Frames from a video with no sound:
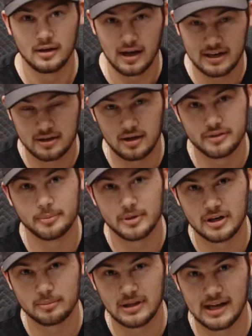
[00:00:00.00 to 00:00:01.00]
I call it the
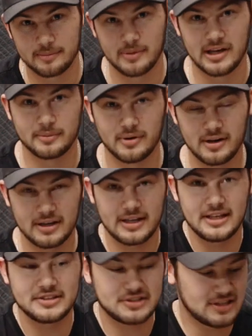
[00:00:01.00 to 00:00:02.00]
bigger black bag, but it
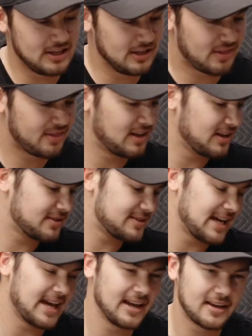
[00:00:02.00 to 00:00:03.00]
is the Think
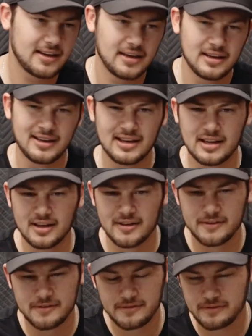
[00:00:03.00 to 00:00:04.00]
Tank
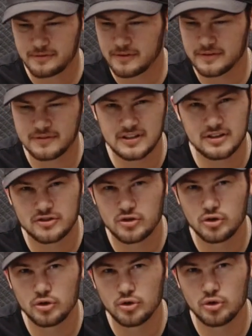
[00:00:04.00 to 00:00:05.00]

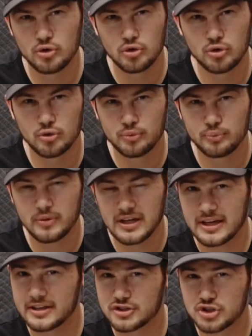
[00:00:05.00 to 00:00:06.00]
52
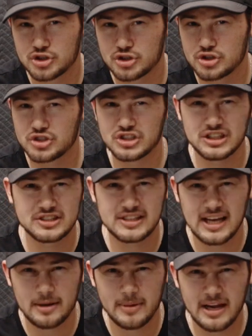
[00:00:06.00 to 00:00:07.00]
inch
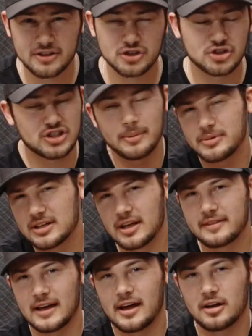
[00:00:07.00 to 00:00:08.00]
C-stand manager, something
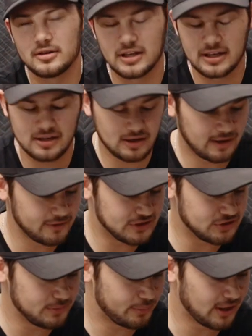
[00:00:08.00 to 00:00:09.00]
like that. I'll link it
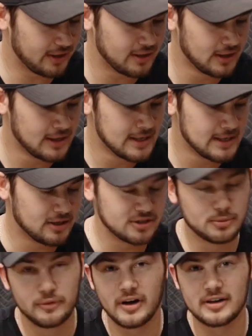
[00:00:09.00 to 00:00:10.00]
obviously, but
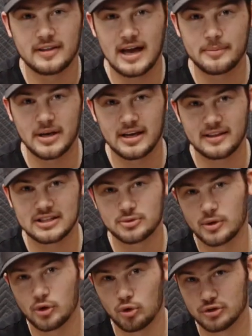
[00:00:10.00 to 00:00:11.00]
let's move on to that bag. That's
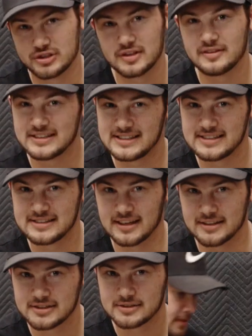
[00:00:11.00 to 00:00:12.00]
what holds the
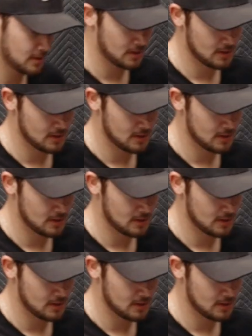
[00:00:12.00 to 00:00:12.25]
C-stands.